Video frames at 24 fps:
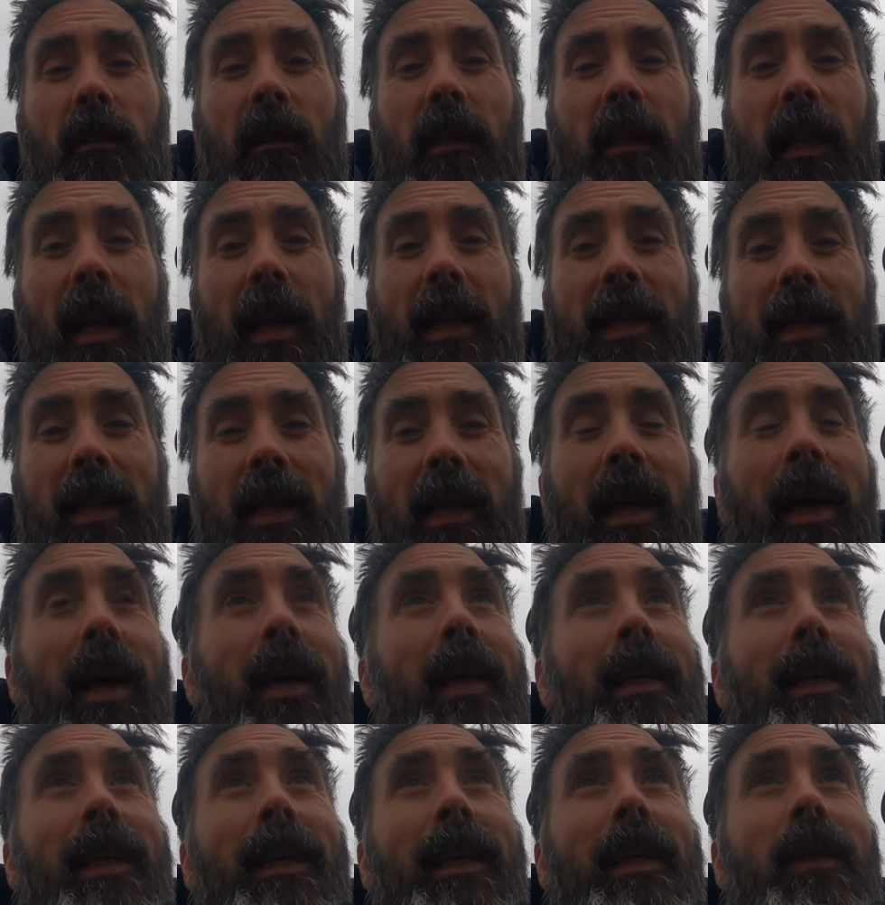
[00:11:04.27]
less
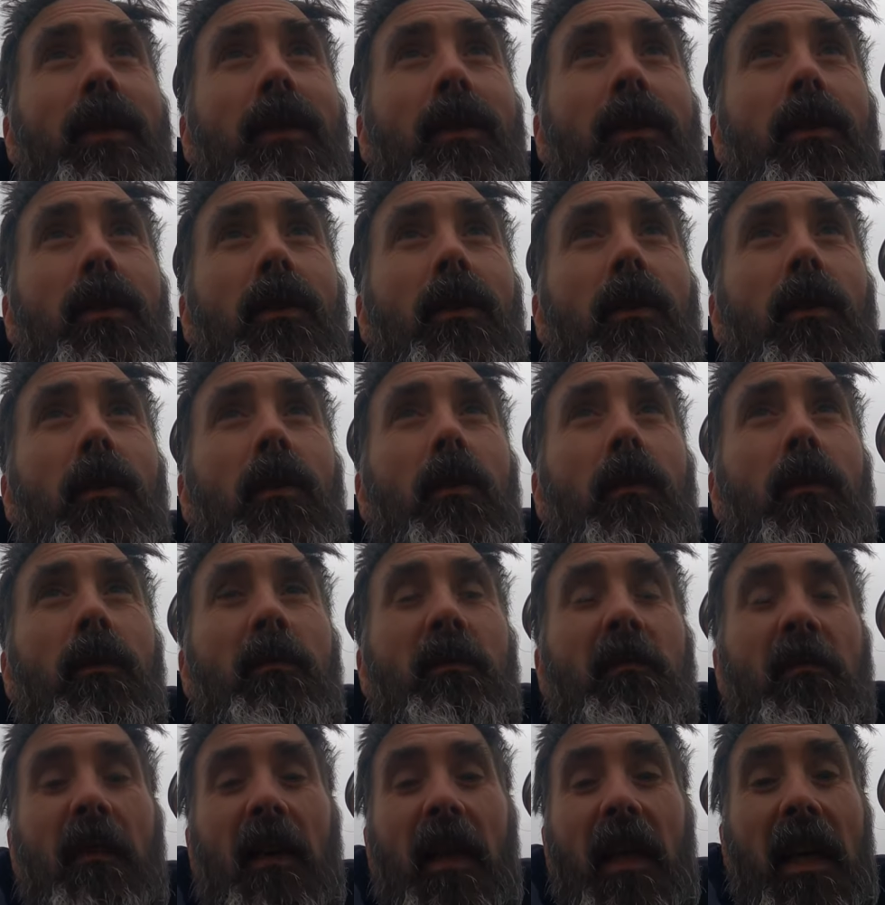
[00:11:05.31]
likely to
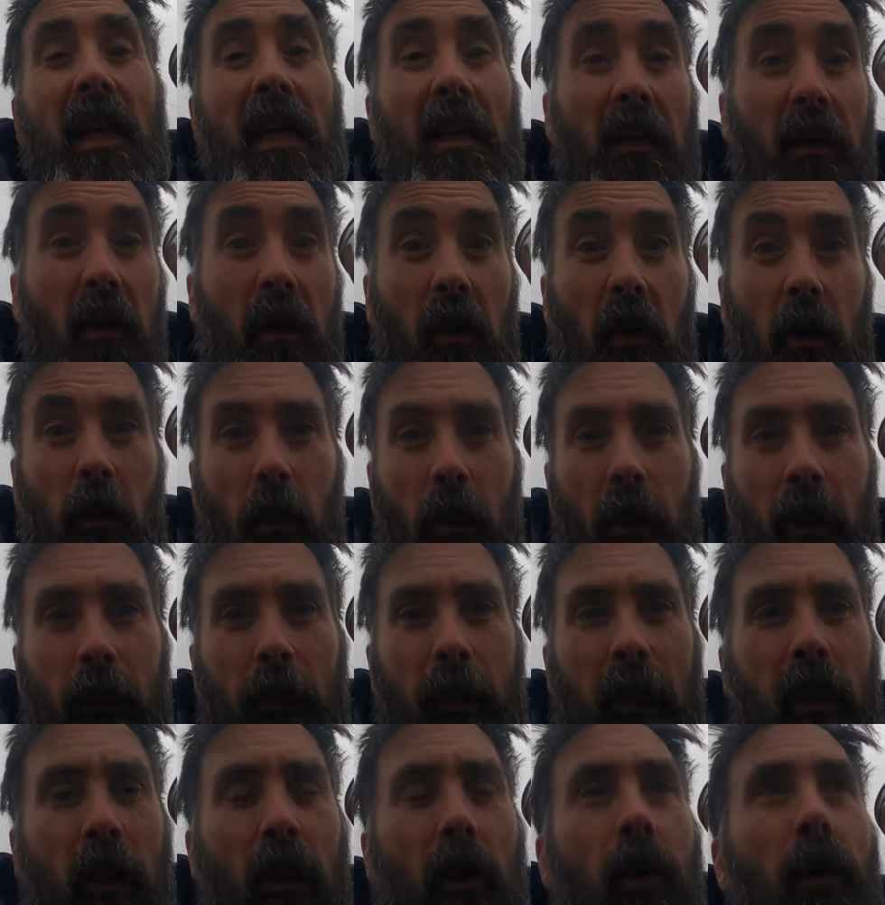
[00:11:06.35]
feed or want to
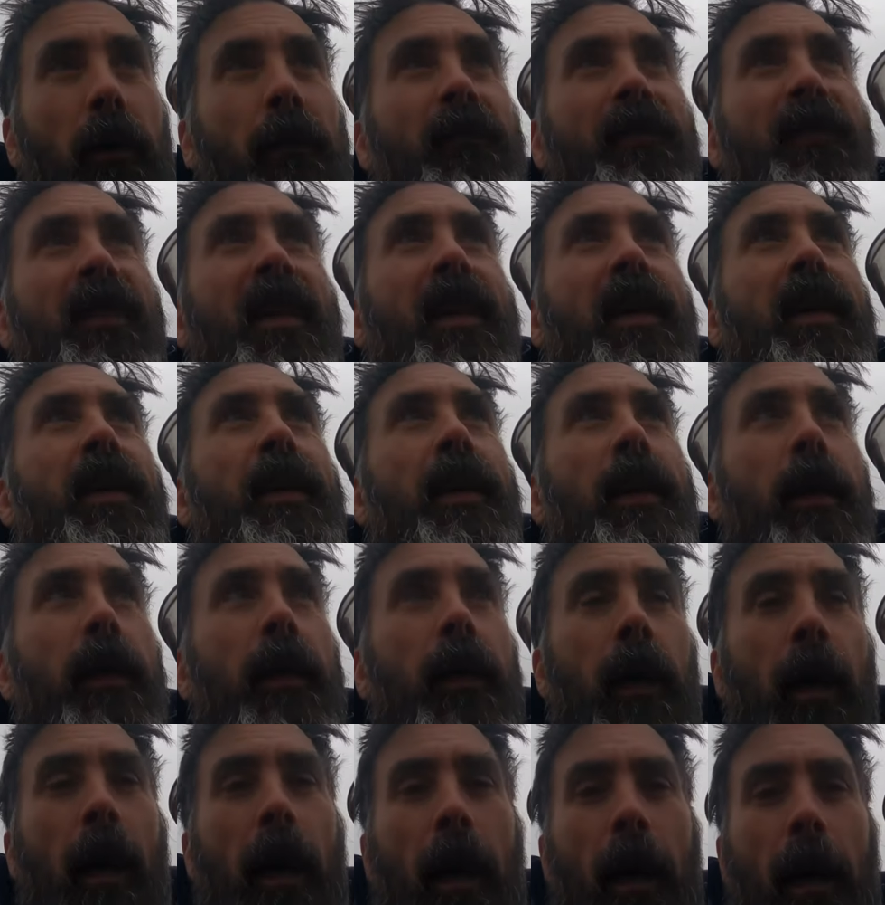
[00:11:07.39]
be caught.
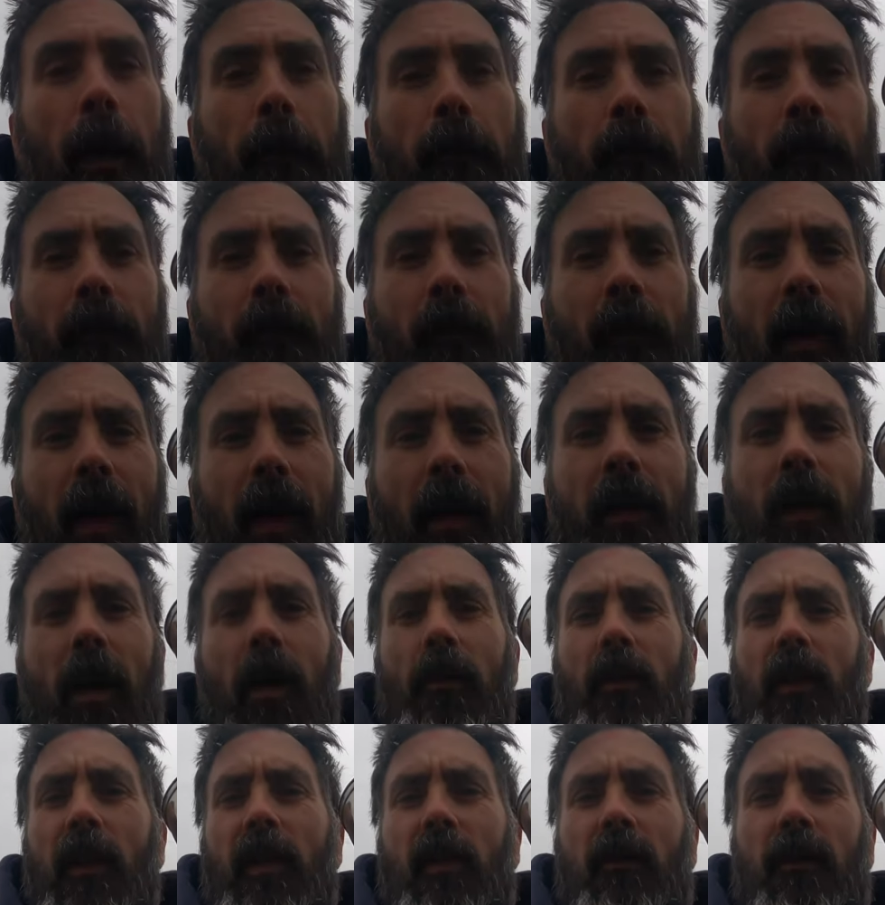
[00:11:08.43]
Um, I
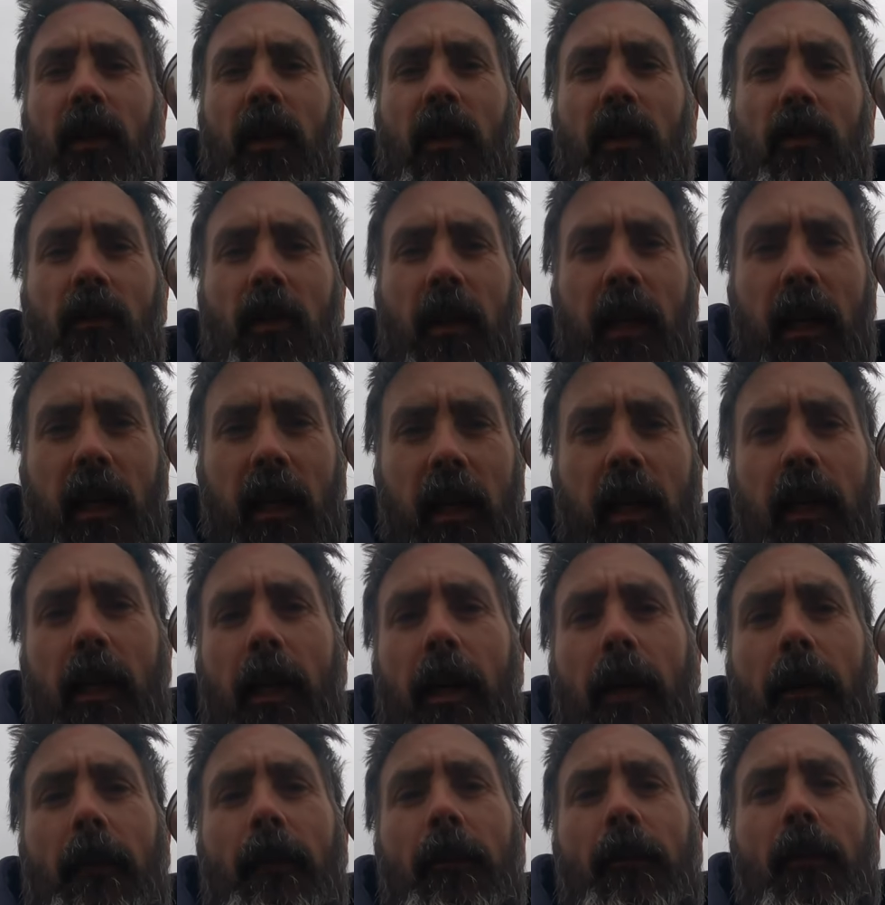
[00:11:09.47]
know this fishery
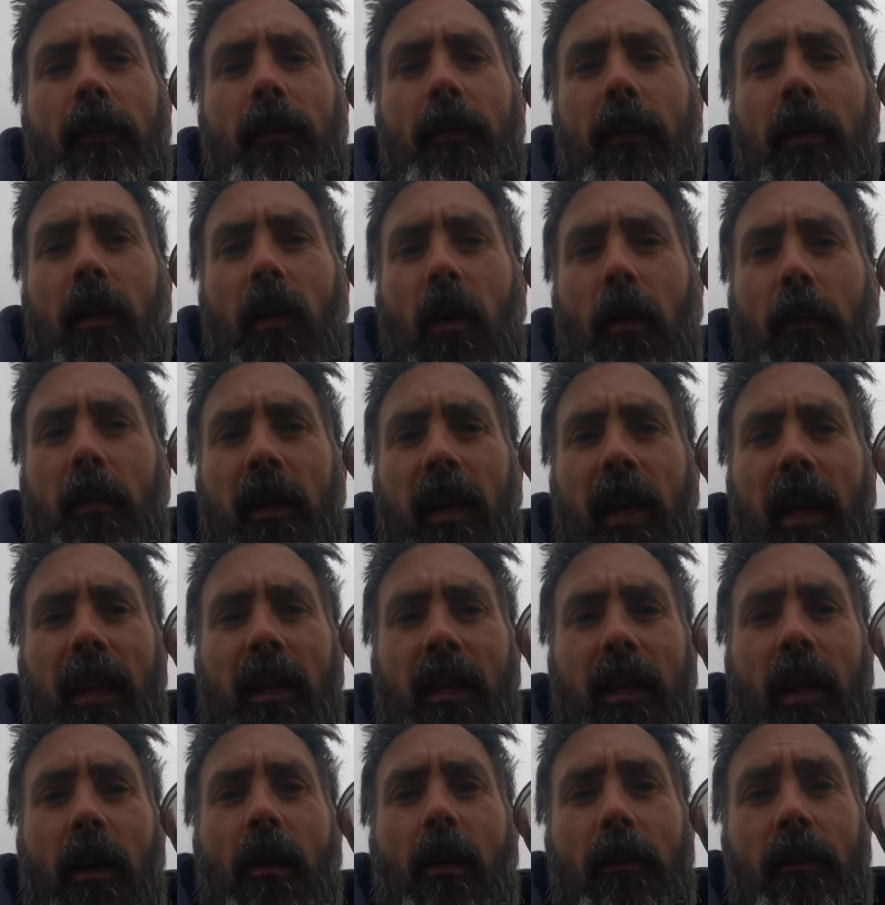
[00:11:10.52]
um, a couple of days
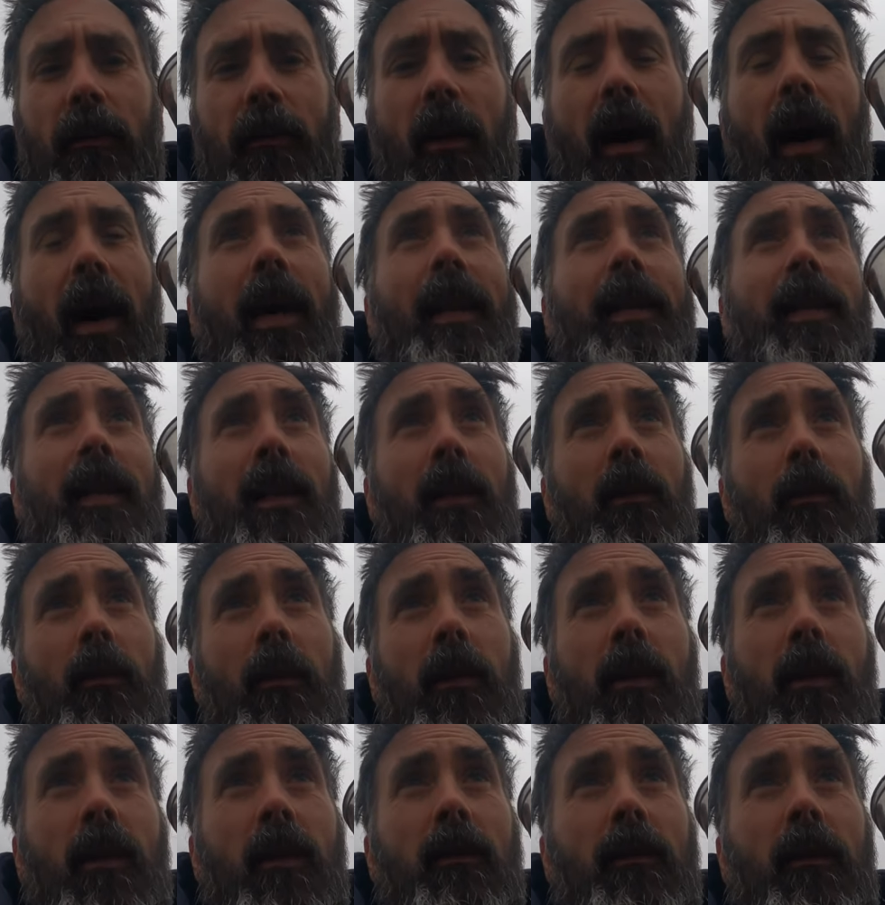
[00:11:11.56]
ago on Friday
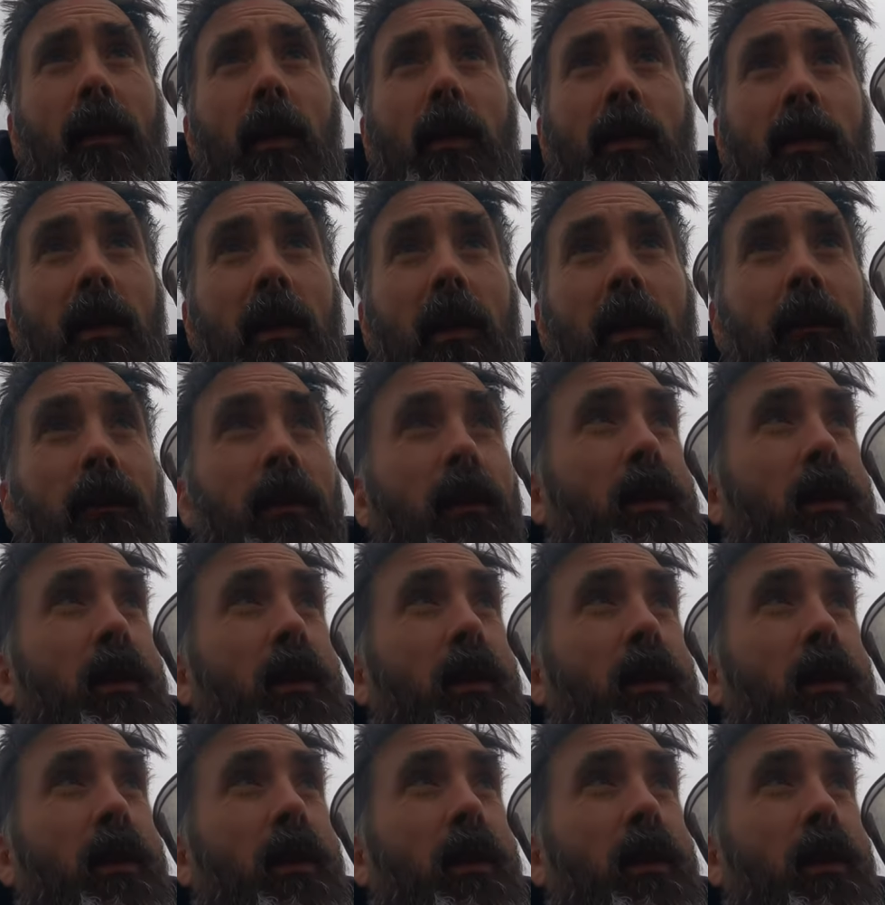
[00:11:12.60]
was frozen over